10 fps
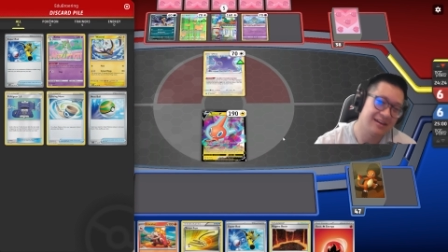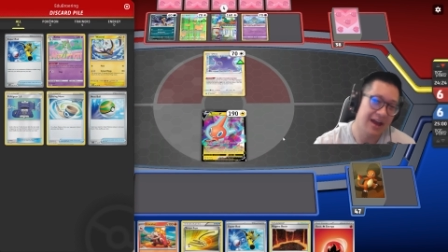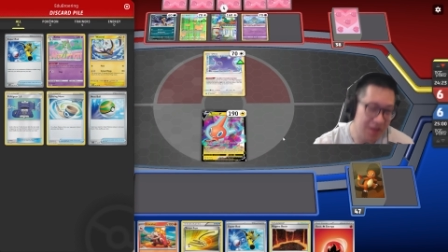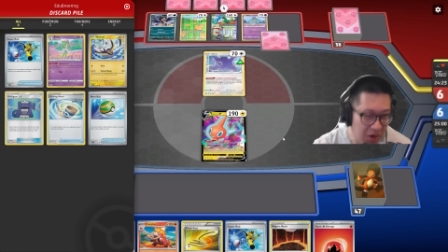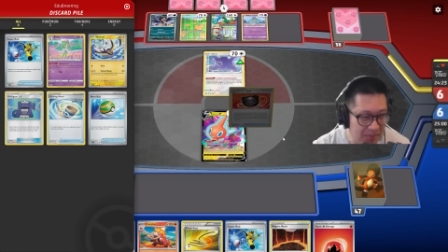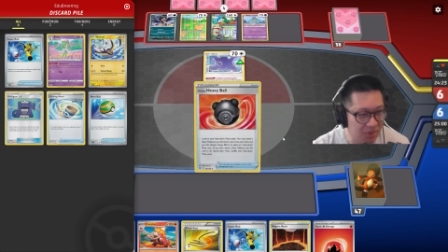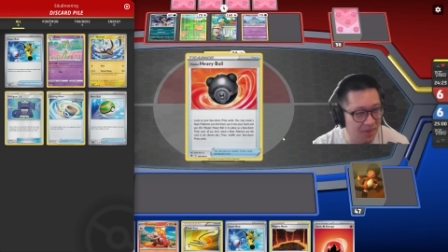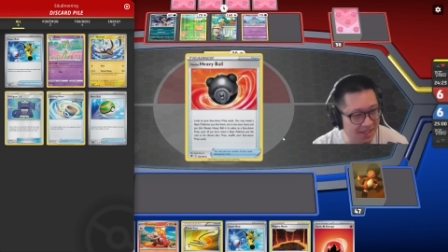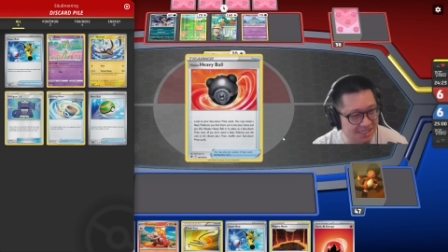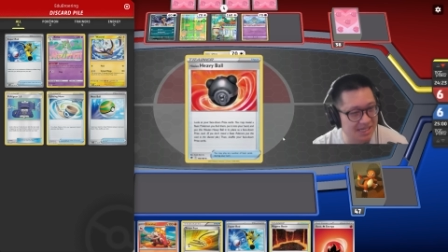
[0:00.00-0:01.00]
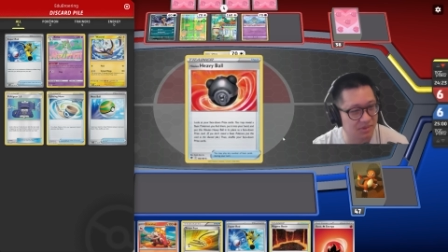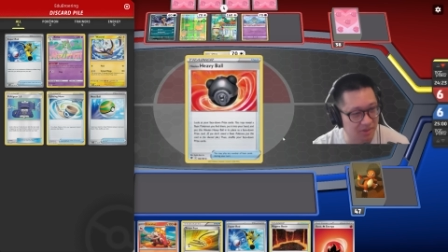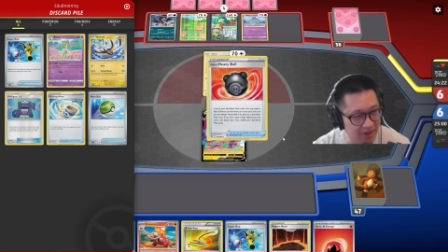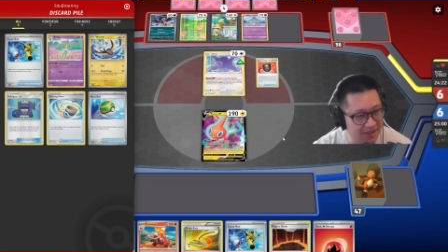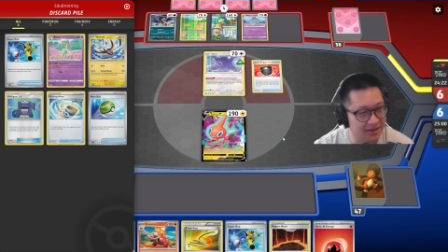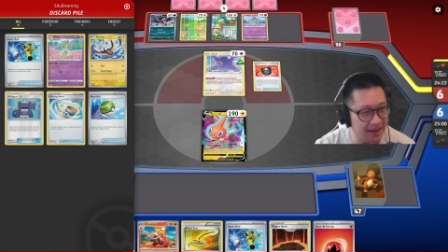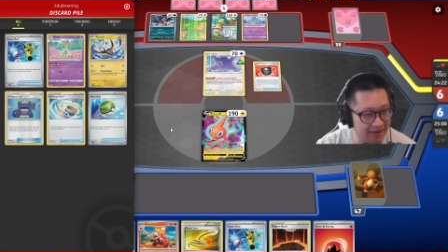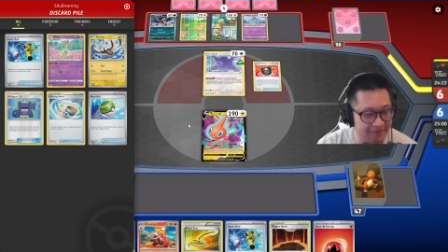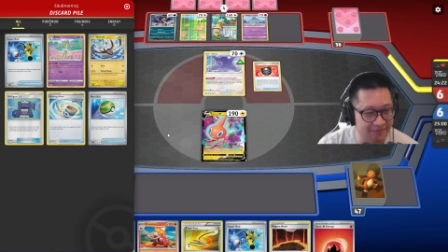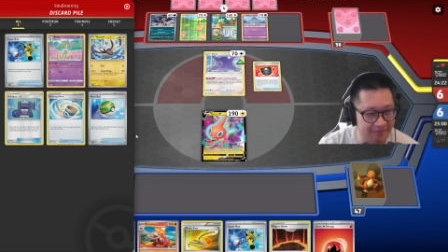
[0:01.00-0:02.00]
I know I built mine similar, but I didn't
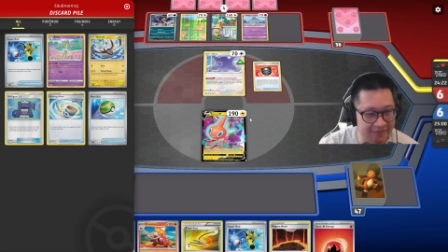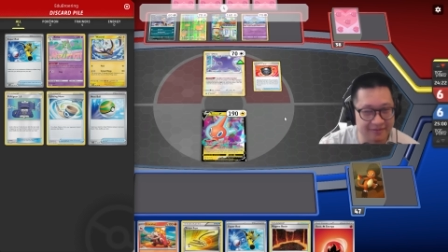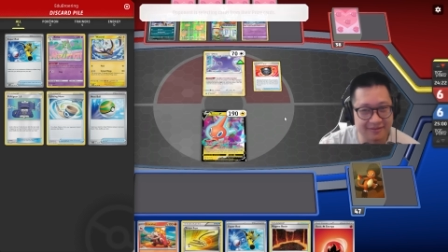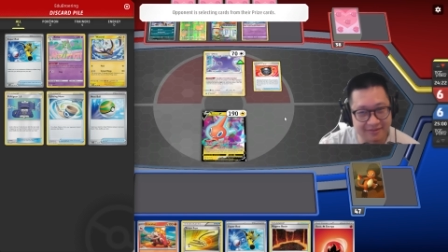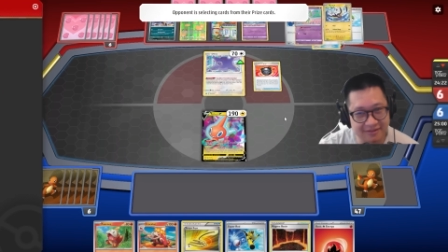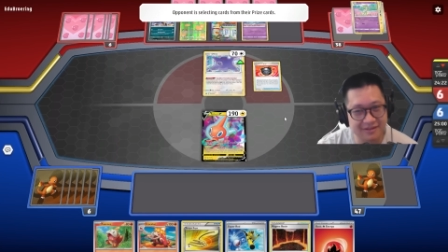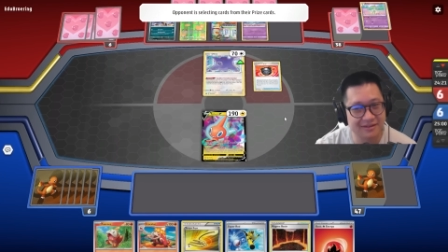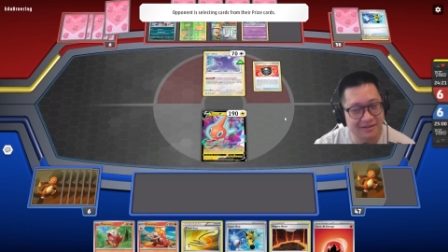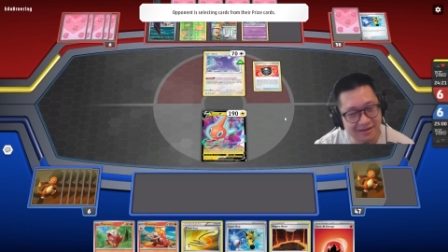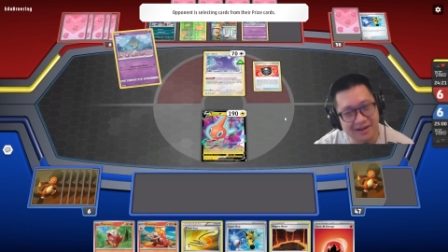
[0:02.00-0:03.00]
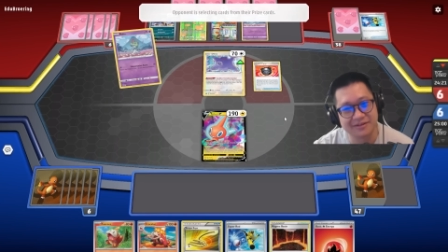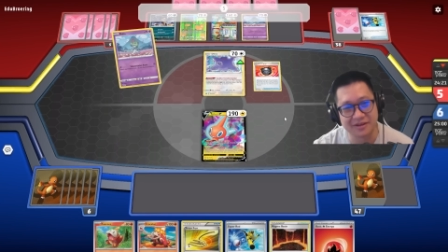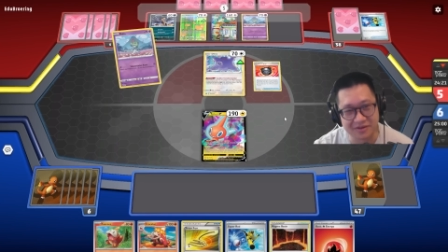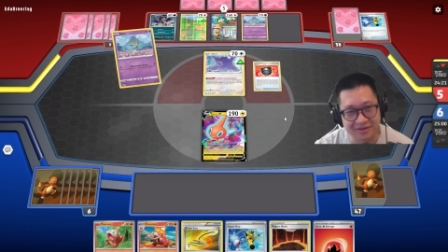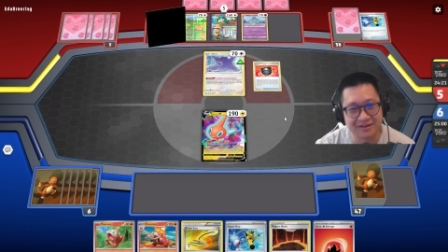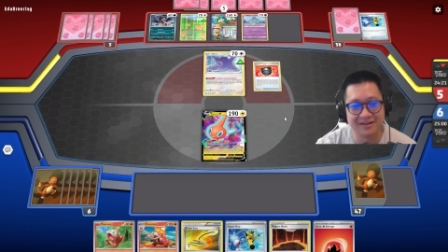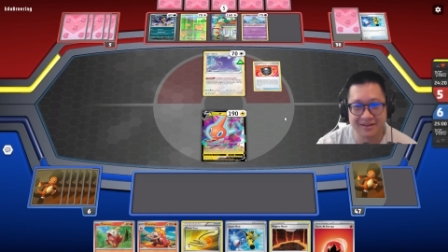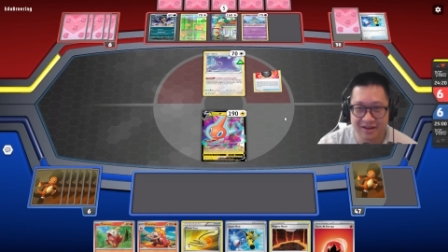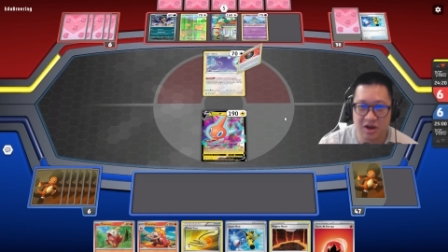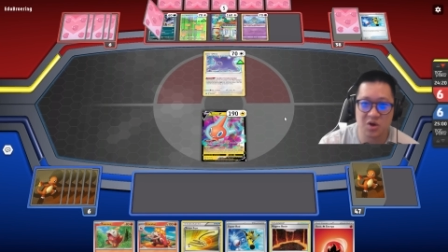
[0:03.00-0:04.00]
have. I don't know.
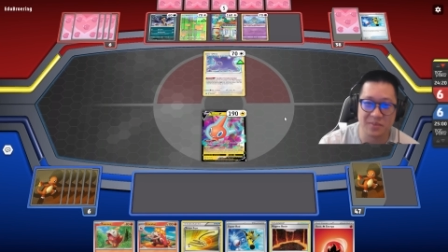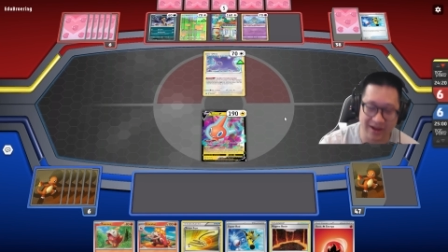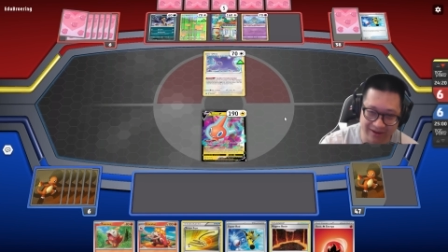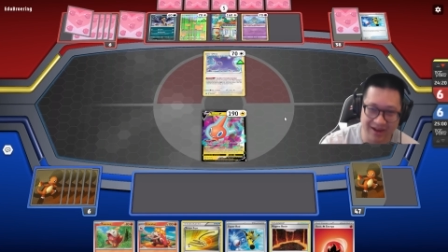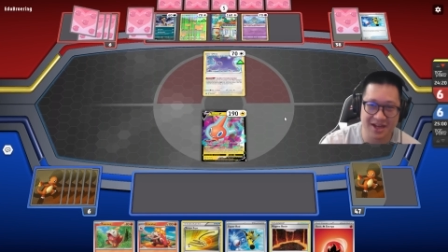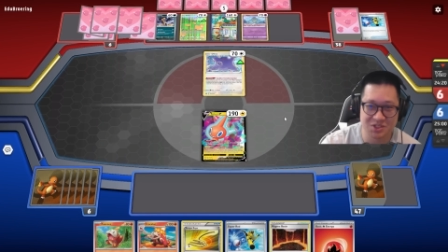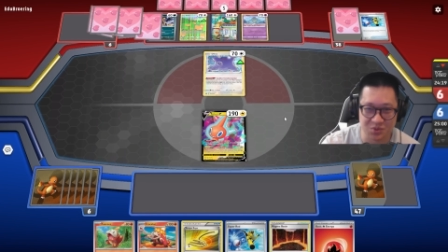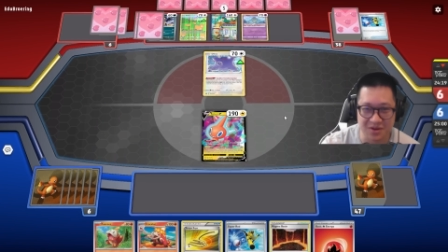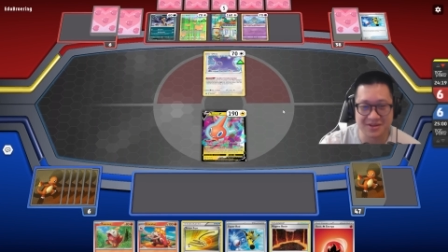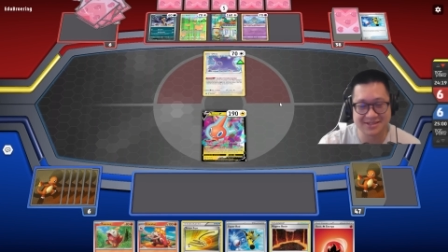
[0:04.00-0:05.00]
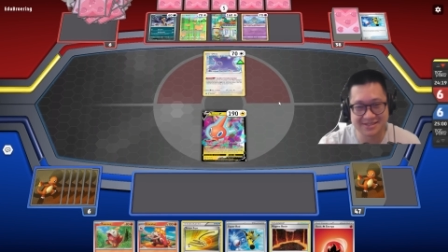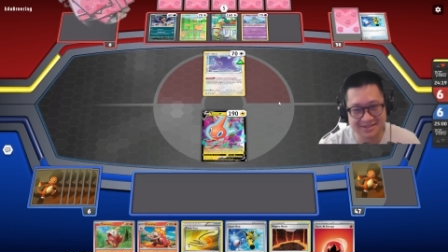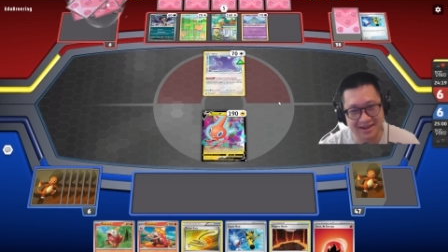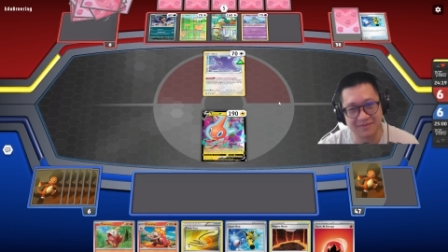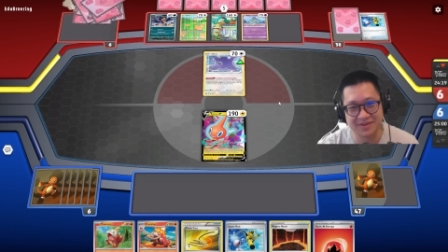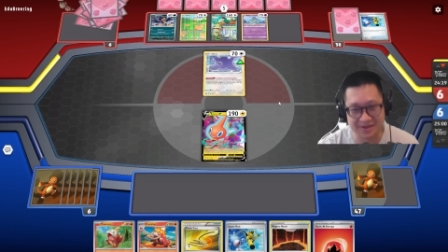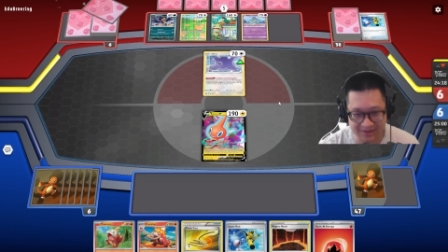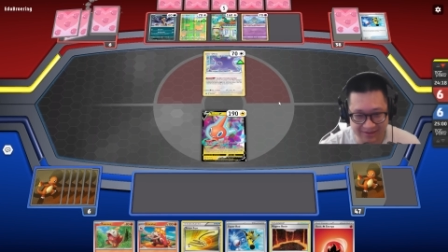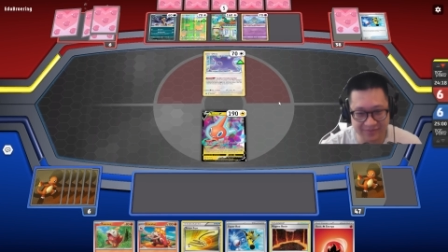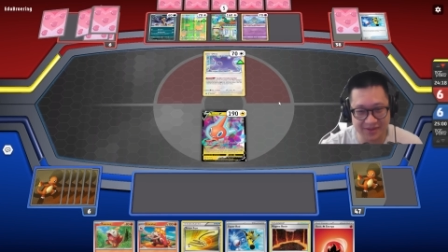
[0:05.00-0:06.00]
Oh my gosh, Ralph.
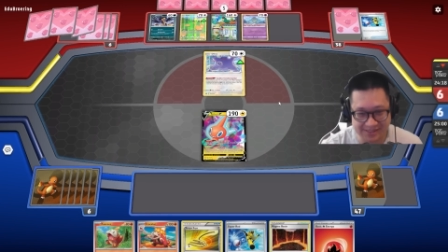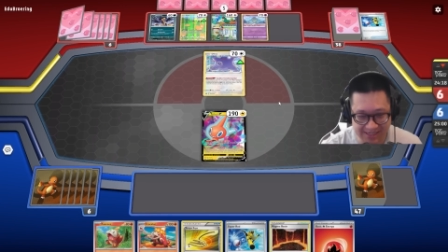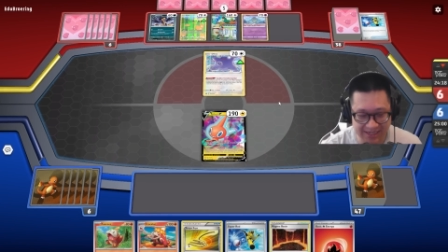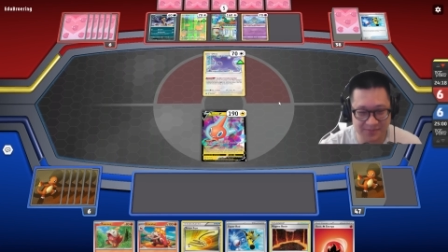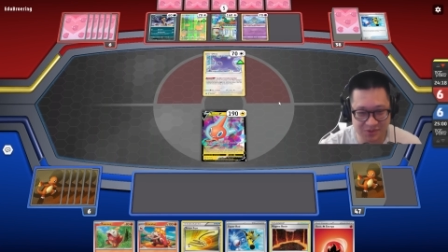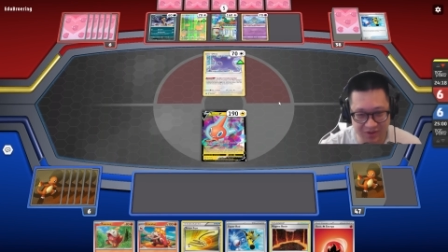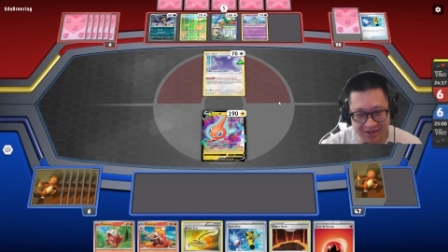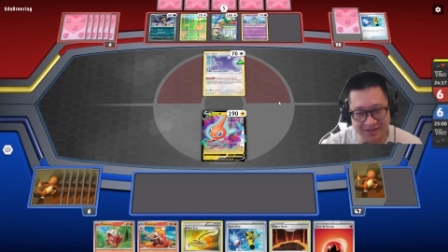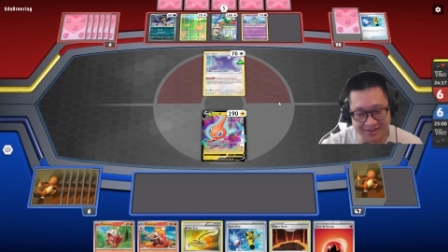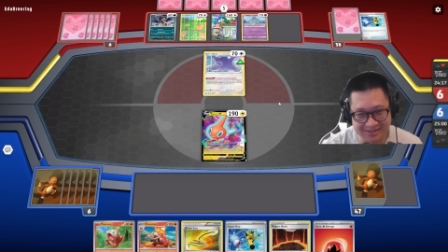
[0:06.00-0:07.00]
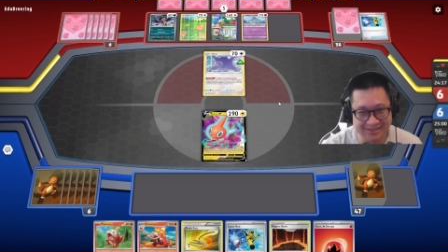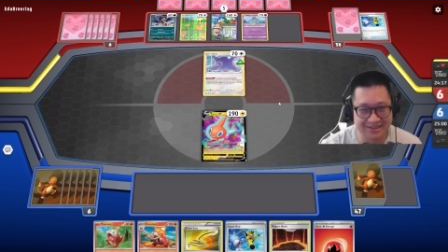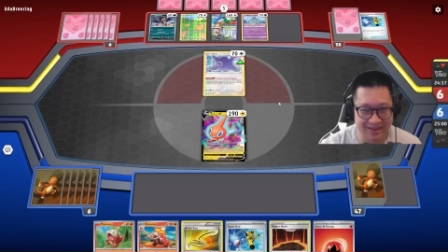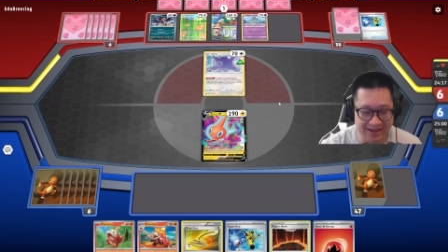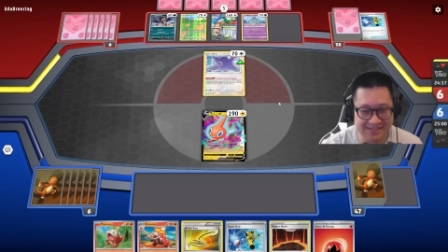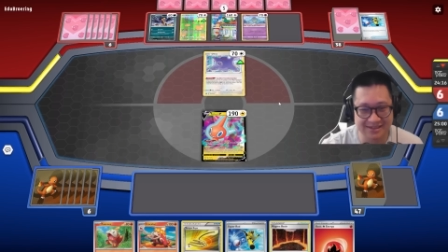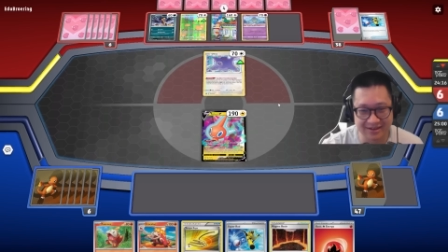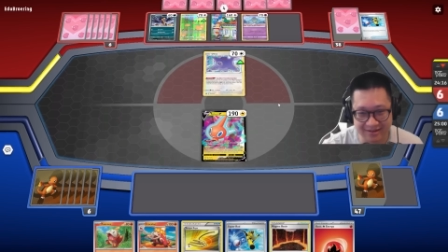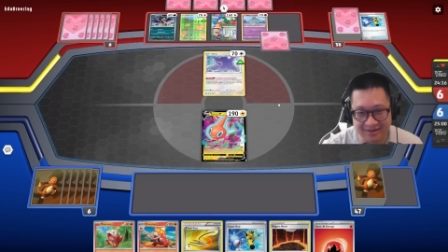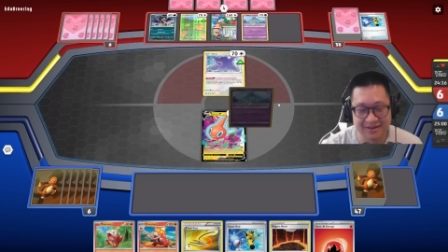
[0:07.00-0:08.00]
Everything, everything setting up straight nicely
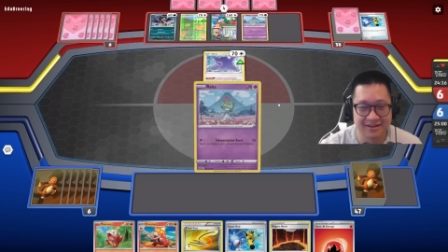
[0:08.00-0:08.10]
here.